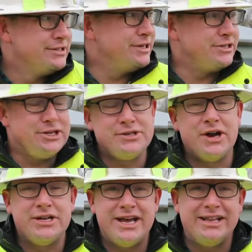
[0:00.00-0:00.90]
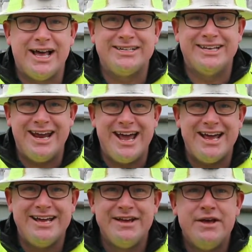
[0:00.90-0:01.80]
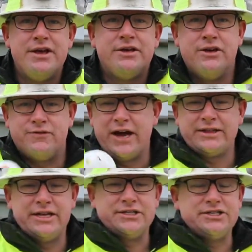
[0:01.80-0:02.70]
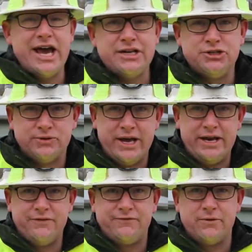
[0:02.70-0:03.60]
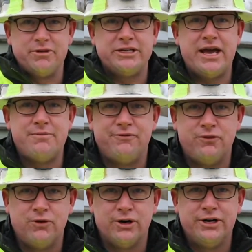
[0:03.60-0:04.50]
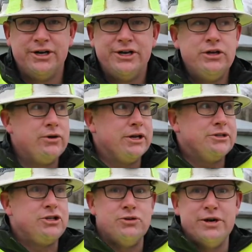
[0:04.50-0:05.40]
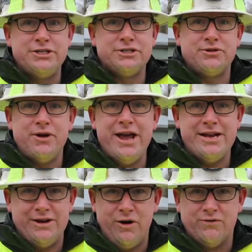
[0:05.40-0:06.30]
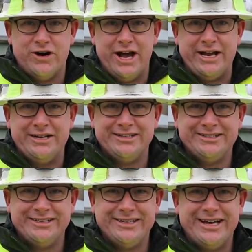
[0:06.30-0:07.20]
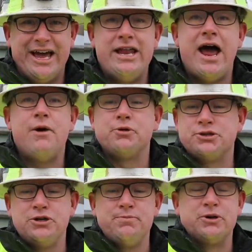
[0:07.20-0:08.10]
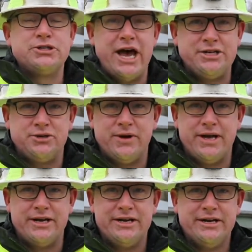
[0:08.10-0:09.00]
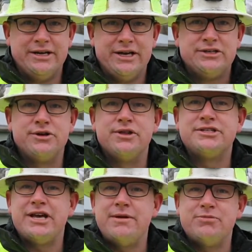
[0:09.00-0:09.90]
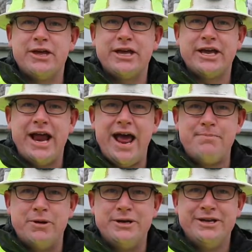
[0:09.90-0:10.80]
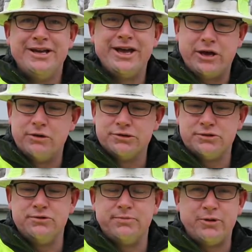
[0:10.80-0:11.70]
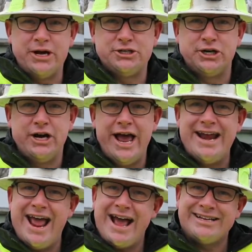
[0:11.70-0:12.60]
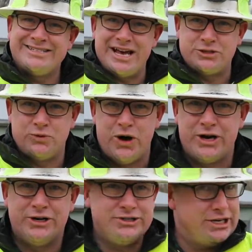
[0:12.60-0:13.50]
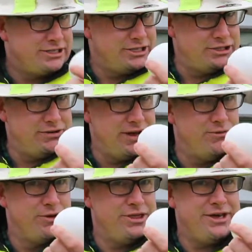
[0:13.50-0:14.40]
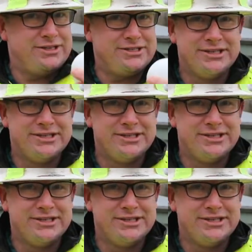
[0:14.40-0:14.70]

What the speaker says: such as on a day like today, you've got this saturated from the day before, you get 2 inches of rain overnight, and now we're super saturated. So the same thing can happen. It goes through the pressure, and excess water, just as you get with this,